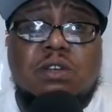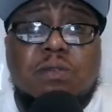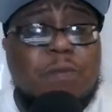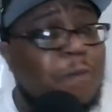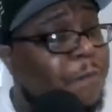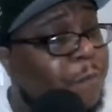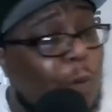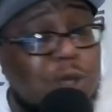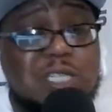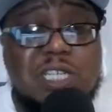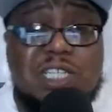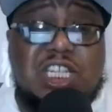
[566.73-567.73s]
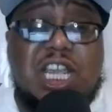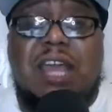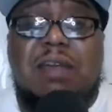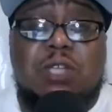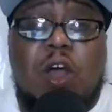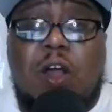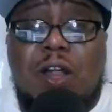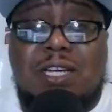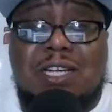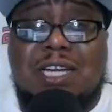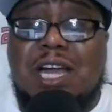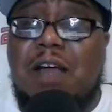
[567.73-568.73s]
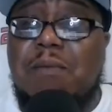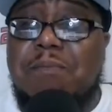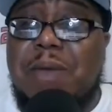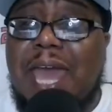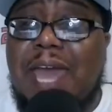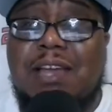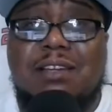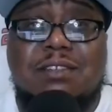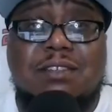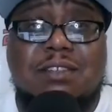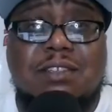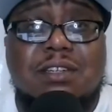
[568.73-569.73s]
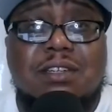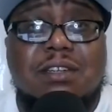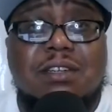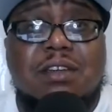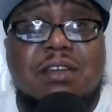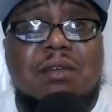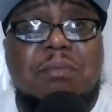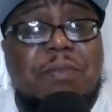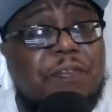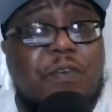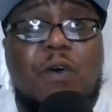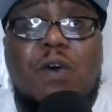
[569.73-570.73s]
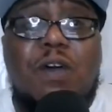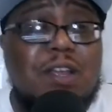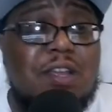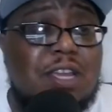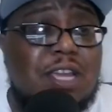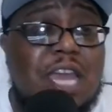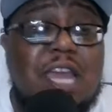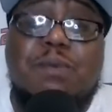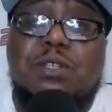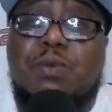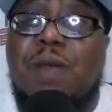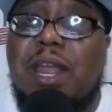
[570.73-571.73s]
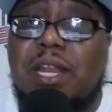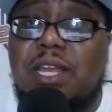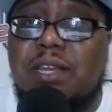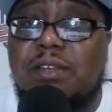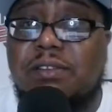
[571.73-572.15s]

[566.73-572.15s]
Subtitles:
Forces James Harden to come back before he was ready.